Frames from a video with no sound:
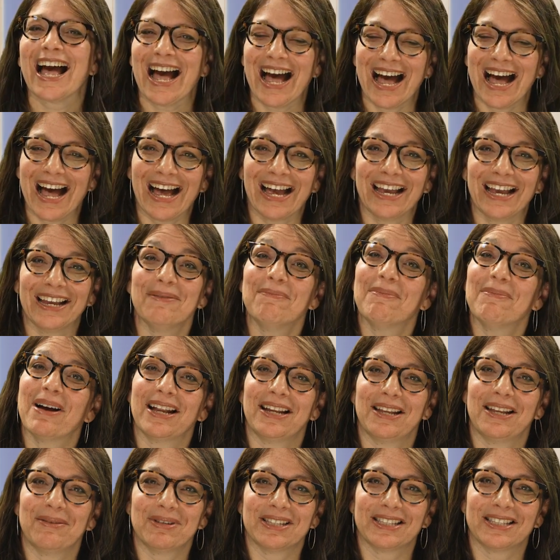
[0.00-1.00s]
Hi,
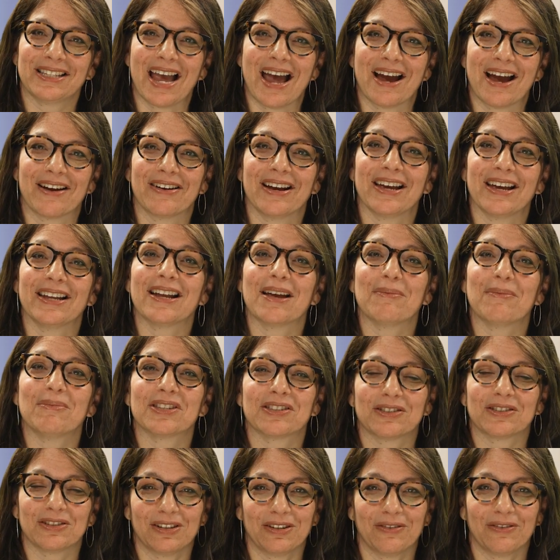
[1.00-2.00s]
my name is Tara, and I'm
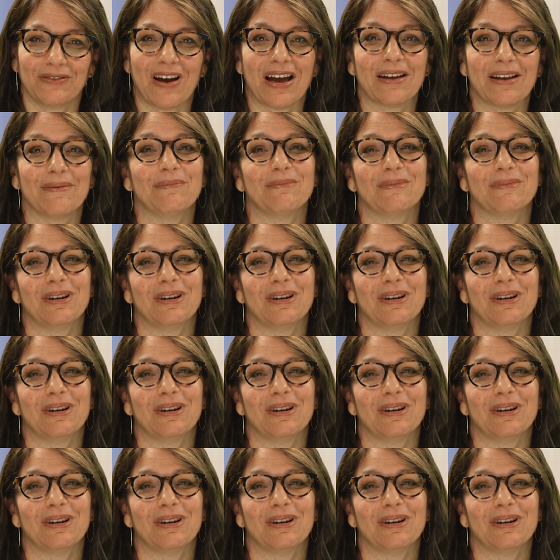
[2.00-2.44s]
a certified